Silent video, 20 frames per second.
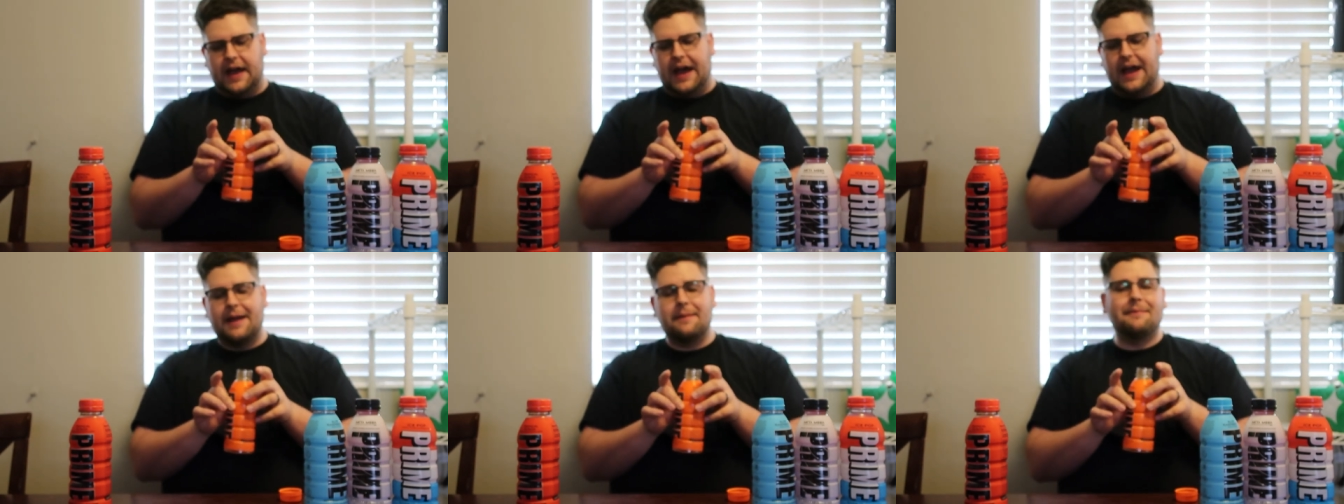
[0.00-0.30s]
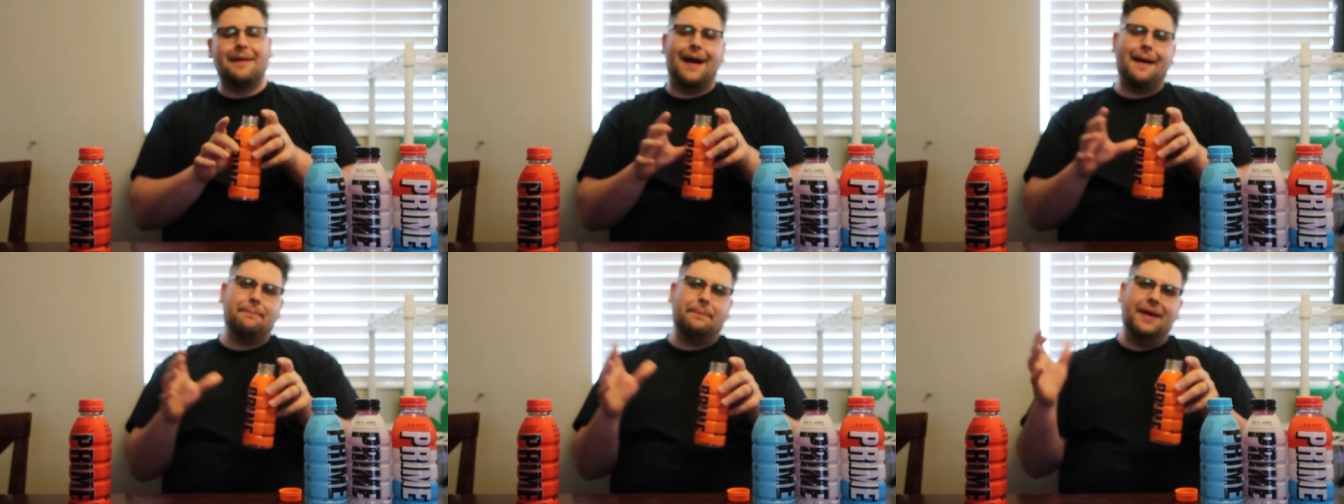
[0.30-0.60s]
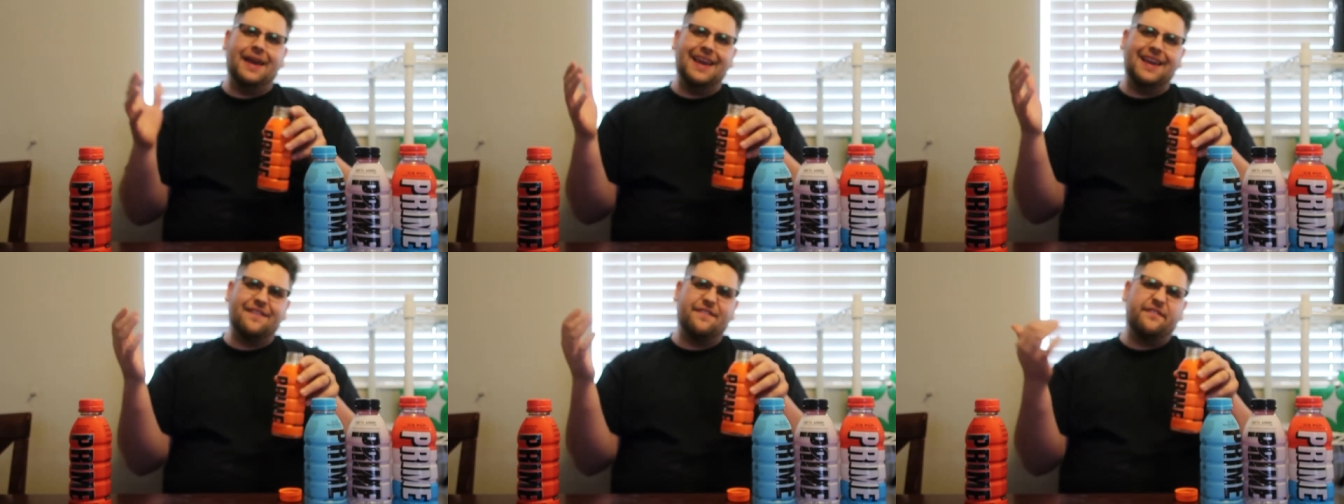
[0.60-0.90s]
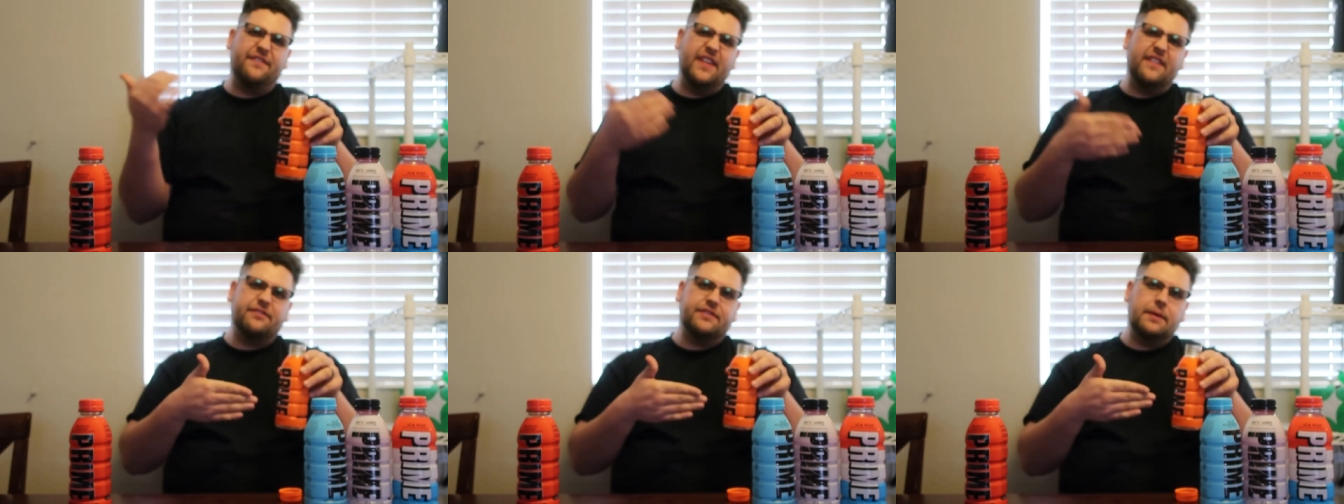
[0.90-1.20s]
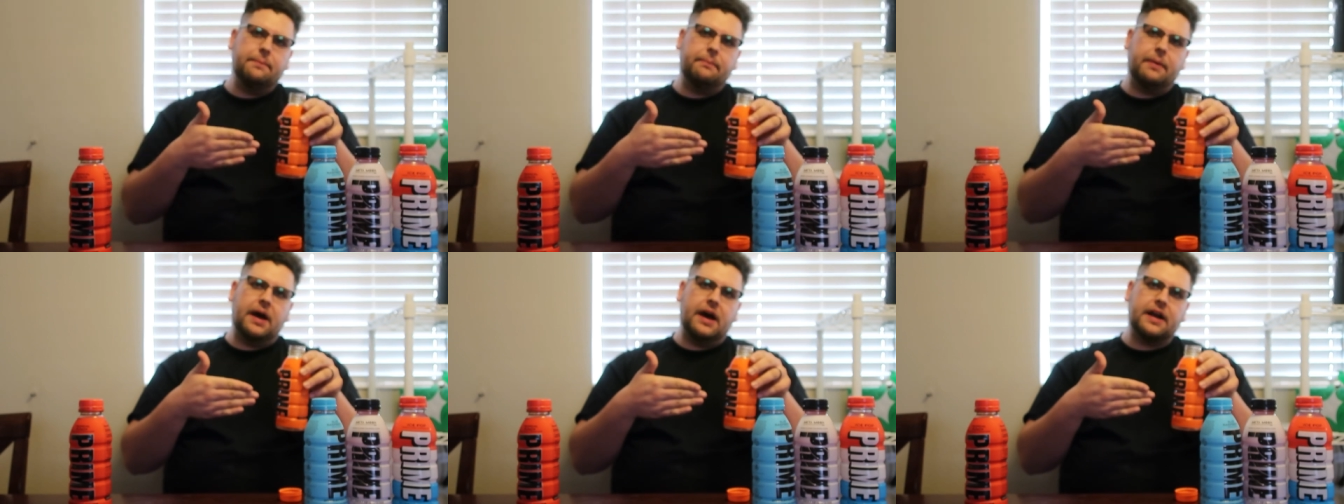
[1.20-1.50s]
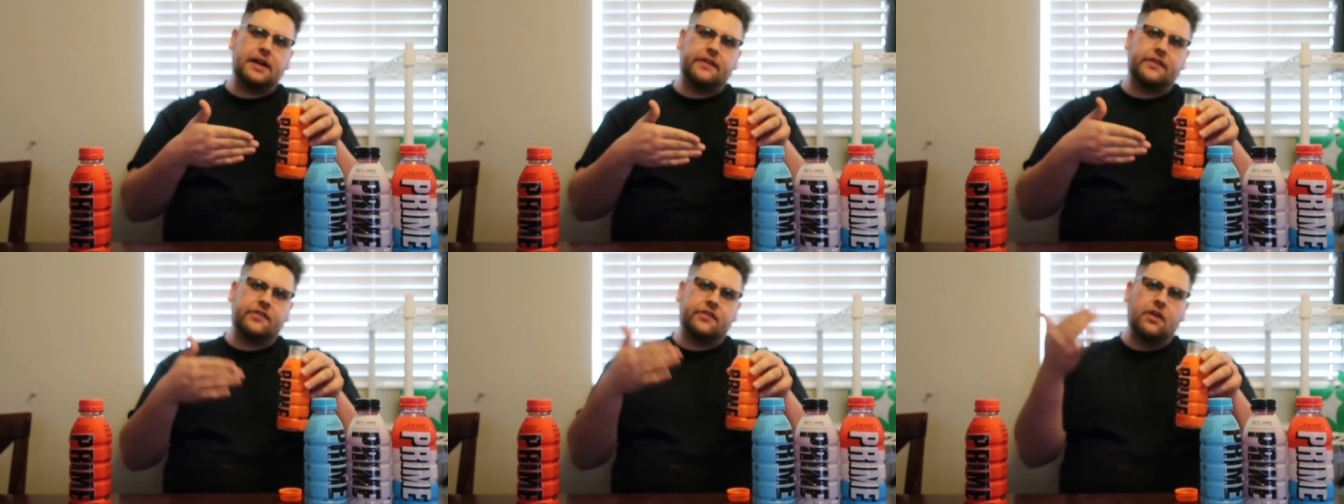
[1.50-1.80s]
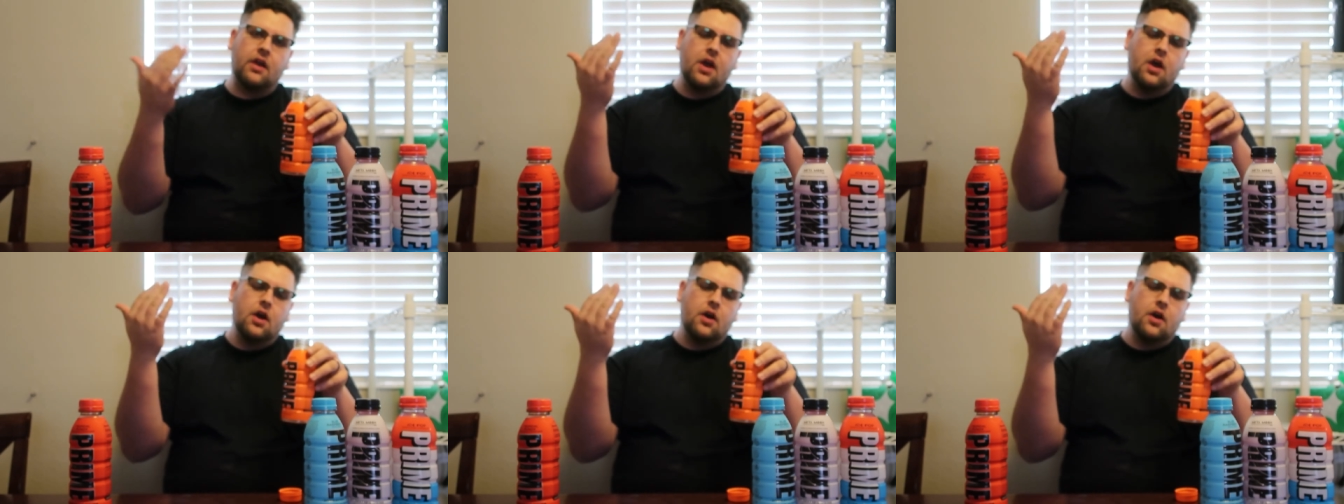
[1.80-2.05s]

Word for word: I am not paying 50 bucks